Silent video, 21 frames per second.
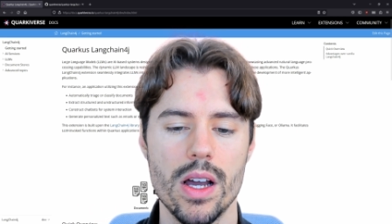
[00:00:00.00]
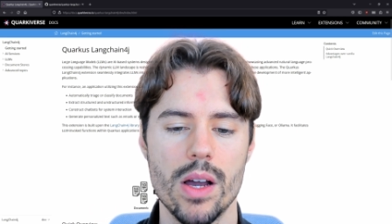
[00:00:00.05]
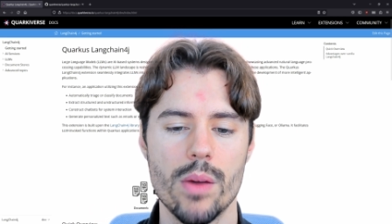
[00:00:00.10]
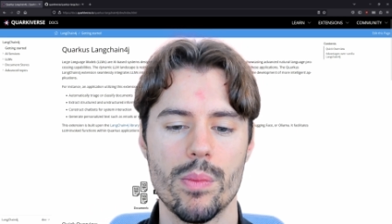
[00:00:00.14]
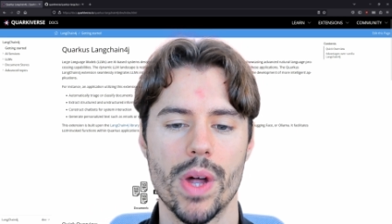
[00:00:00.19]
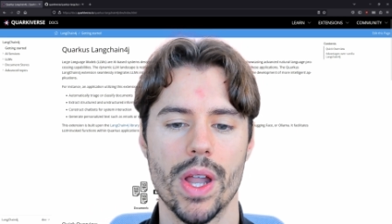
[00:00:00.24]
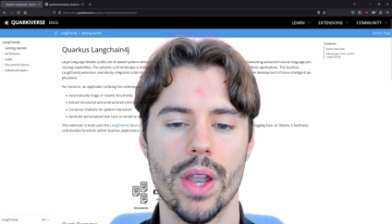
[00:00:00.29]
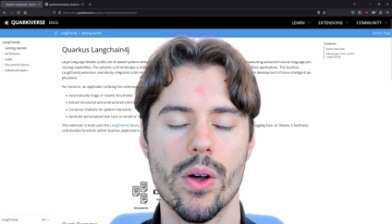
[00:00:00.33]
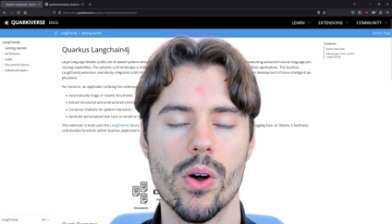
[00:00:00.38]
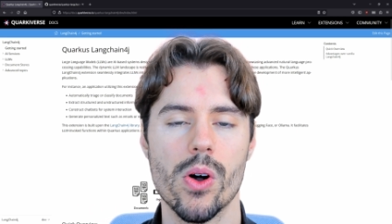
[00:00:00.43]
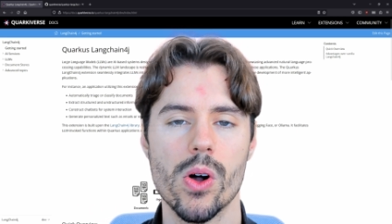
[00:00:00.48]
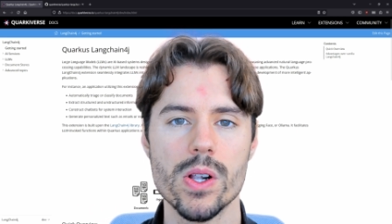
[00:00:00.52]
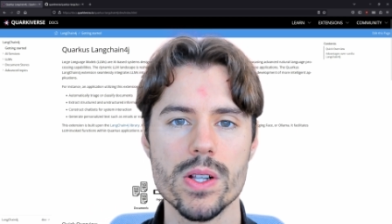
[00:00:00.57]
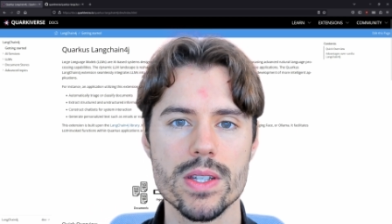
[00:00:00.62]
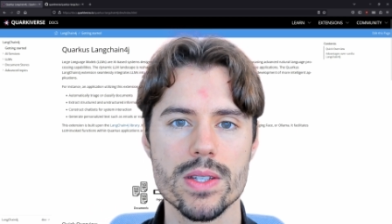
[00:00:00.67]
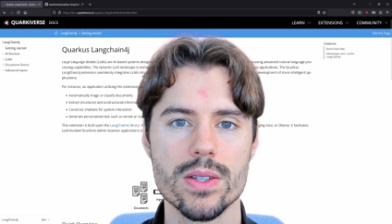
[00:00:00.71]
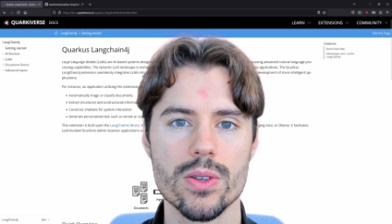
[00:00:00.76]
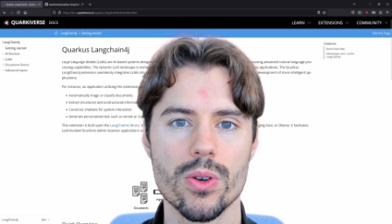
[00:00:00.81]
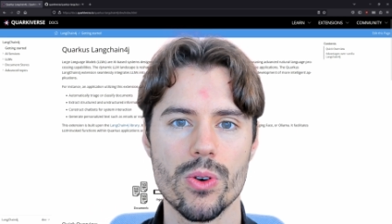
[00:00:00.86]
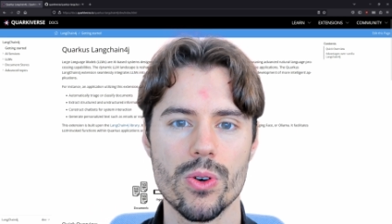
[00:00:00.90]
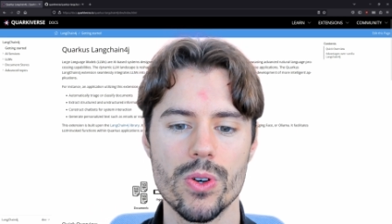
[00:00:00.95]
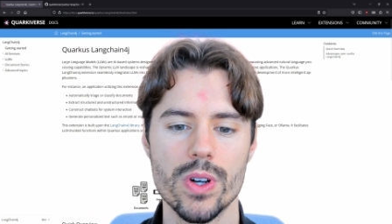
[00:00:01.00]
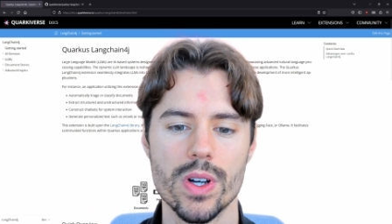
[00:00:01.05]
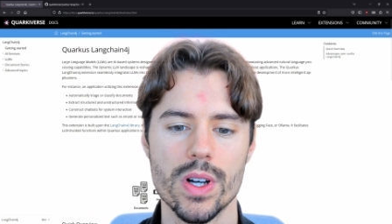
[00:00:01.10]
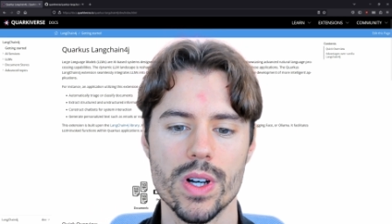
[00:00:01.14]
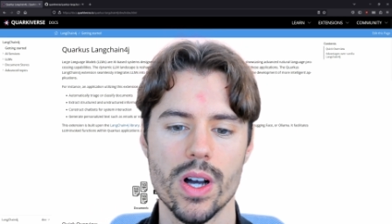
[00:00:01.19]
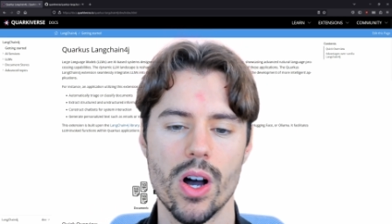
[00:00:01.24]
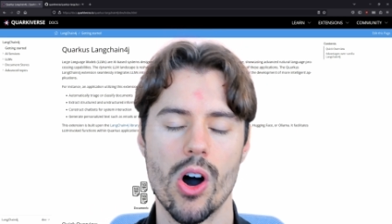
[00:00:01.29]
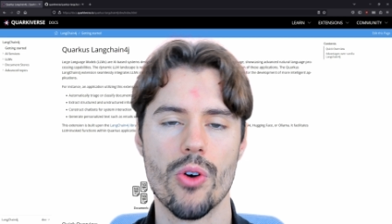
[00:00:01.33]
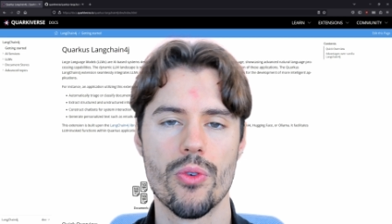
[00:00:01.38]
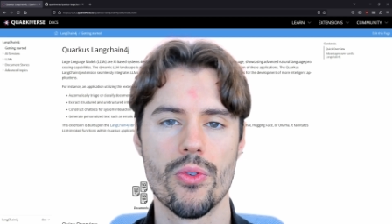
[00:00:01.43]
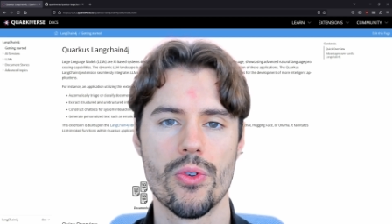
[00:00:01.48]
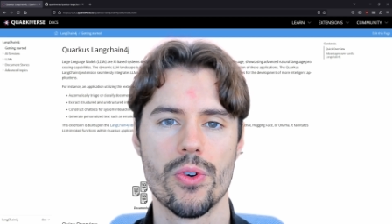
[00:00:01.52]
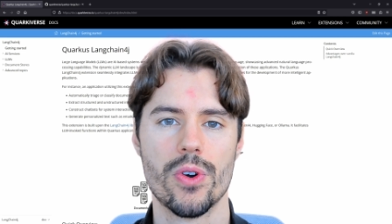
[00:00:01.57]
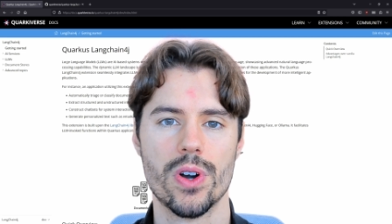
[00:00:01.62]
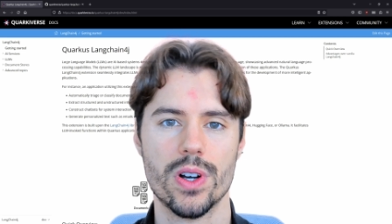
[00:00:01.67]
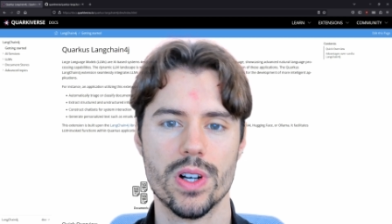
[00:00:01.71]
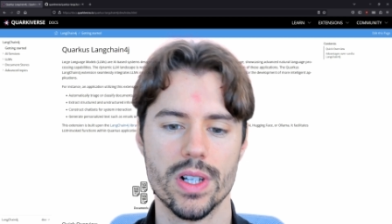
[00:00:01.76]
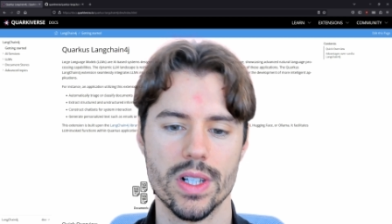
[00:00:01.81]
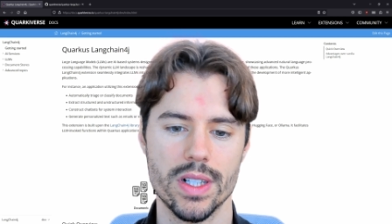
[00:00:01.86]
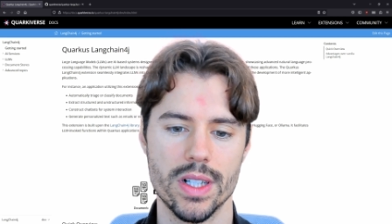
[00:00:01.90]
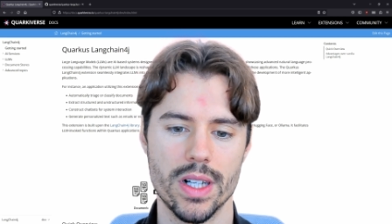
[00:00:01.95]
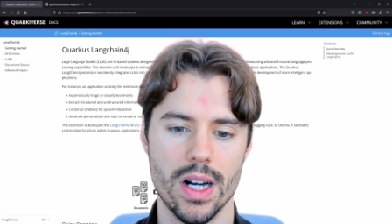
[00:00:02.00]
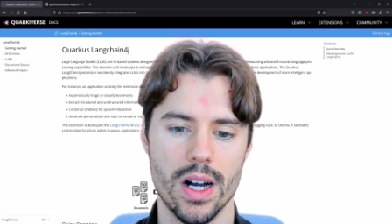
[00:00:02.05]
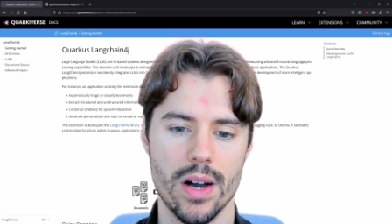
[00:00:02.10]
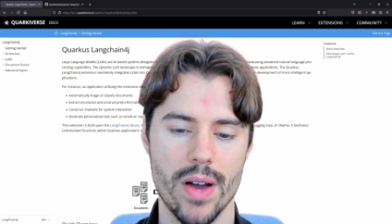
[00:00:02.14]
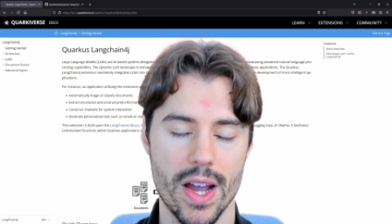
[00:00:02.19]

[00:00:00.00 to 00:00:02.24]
but also offer uh,